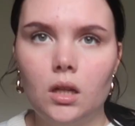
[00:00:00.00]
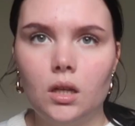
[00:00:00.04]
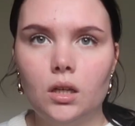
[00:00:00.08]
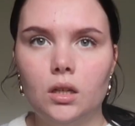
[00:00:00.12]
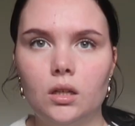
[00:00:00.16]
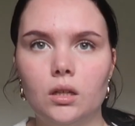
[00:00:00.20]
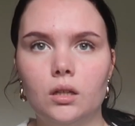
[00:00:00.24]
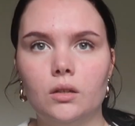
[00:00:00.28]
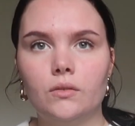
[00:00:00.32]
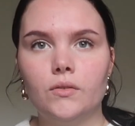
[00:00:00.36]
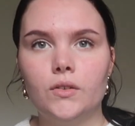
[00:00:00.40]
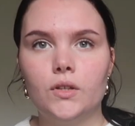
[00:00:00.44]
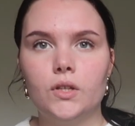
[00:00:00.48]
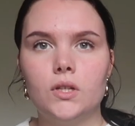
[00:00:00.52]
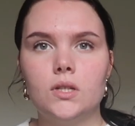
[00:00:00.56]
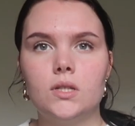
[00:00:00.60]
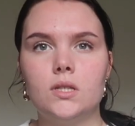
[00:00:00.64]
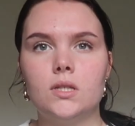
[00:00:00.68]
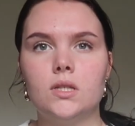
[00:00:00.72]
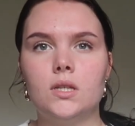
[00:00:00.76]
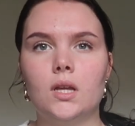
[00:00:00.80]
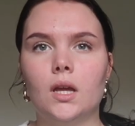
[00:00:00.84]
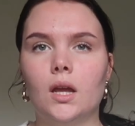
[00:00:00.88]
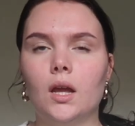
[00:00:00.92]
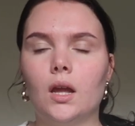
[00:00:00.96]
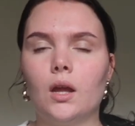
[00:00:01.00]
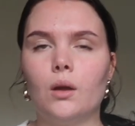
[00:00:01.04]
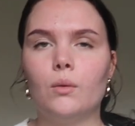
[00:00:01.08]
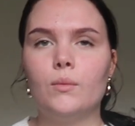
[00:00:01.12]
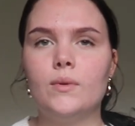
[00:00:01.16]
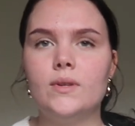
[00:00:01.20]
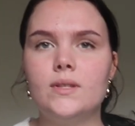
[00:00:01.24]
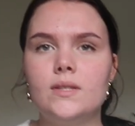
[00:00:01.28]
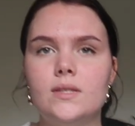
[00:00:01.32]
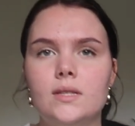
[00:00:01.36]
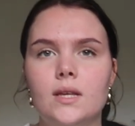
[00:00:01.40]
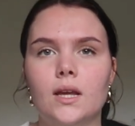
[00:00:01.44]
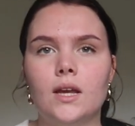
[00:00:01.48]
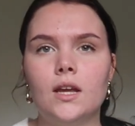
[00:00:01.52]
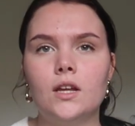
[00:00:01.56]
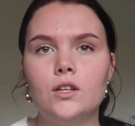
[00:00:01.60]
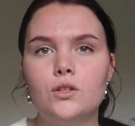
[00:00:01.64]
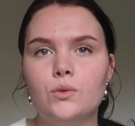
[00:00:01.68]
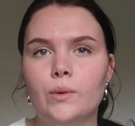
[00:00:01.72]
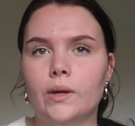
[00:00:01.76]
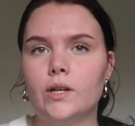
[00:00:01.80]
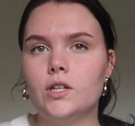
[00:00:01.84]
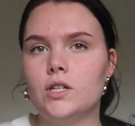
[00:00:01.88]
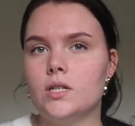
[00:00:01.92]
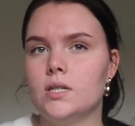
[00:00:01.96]
don't know if you can see. Can we see?
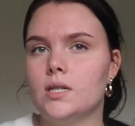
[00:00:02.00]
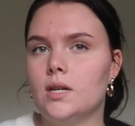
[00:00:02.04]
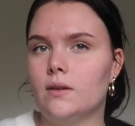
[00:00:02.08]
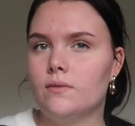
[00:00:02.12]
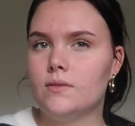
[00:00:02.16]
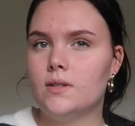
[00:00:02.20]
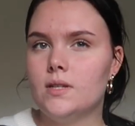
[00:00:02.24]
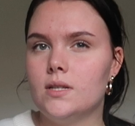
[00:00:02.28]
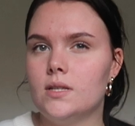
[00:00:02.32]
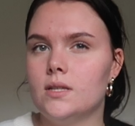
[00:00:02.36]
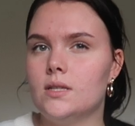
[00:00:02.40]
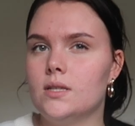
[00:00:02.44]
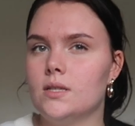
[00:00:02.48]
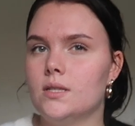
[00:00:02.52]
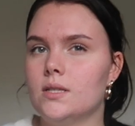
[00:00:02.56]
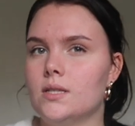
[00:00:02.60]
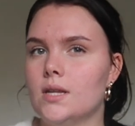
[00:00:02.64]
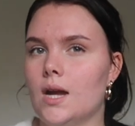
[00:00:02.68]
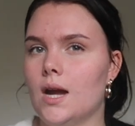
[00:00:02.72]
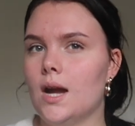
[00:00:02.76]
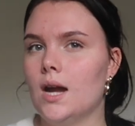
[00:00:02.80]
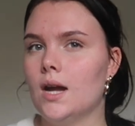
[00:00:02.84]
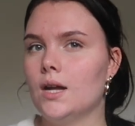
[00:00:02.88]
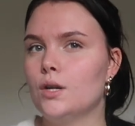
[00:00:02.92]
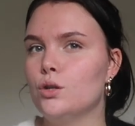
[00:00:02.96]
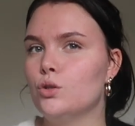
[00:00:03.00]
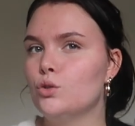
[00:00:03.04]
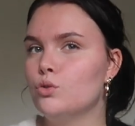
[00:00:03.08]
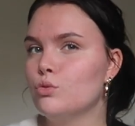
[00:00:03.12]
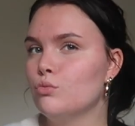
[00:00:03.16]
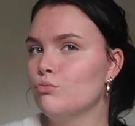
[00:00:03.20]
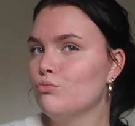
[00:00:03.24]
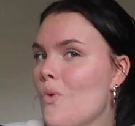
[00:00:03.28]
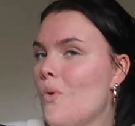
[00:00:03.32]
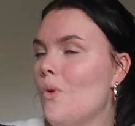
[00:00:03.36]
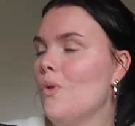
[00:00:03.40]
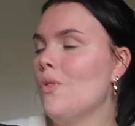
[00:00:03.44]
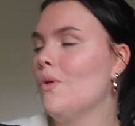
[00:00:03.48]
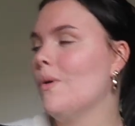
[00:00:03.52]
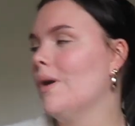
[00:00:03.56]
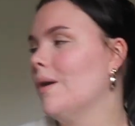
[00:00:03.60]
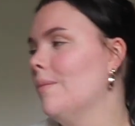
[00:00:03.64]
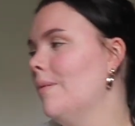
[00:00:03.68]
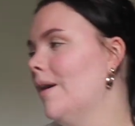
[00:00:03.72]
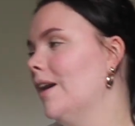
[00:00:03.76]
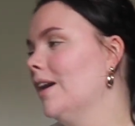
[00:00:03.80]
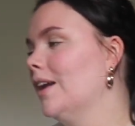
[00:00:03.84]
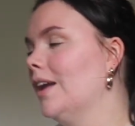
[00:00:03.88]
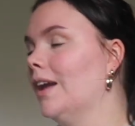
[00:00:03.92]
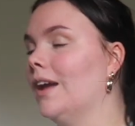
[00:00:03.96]
Do I just have to stand all the way
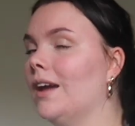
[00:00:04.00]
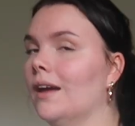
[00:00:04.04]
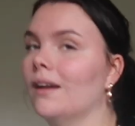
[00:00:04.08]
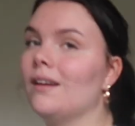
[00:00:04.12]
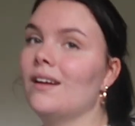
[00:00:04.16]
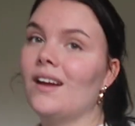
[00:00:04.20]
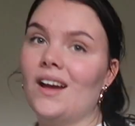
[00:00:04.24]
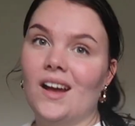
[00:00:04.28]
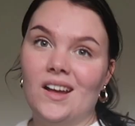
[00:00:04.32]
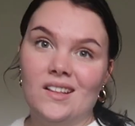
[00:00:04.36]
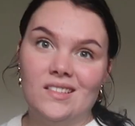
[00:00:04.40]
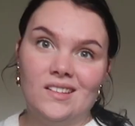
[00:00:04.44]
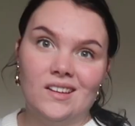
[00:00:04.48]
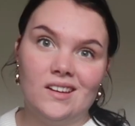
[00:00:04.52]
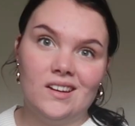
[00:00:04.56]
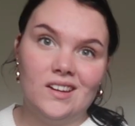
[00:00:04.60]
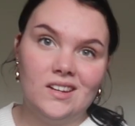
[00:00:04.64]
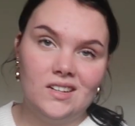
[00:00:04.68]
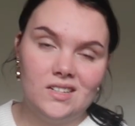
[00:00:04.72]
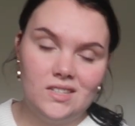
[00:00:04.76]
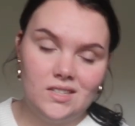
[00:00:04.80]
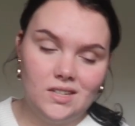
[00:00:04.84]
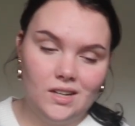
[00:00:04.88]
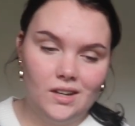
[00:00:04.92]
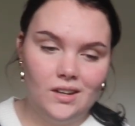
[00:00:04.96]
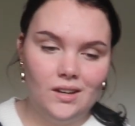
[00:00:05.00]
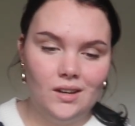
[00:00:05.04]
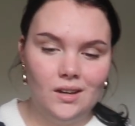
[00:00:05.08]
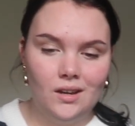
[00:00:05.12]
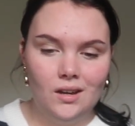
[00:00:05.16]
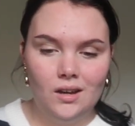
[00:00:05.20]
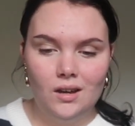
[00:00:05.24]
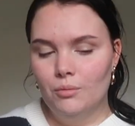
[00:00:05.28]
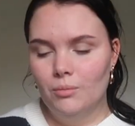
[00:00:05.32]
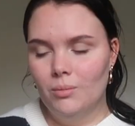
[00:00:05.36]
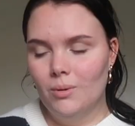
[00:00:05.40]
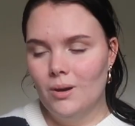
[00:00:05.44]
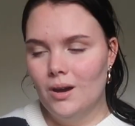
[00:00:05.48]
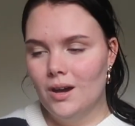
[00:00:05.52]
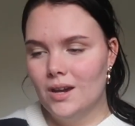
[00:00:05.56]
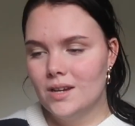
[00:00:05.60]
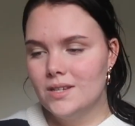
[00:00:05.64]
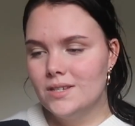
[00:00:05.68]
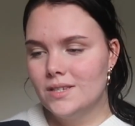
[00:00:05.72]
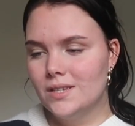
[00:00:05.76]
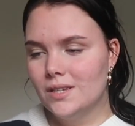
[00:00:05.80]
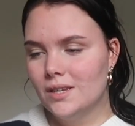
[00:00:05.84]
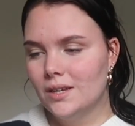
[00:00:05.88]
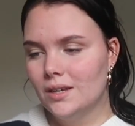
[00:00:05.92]
back here? I think I do. But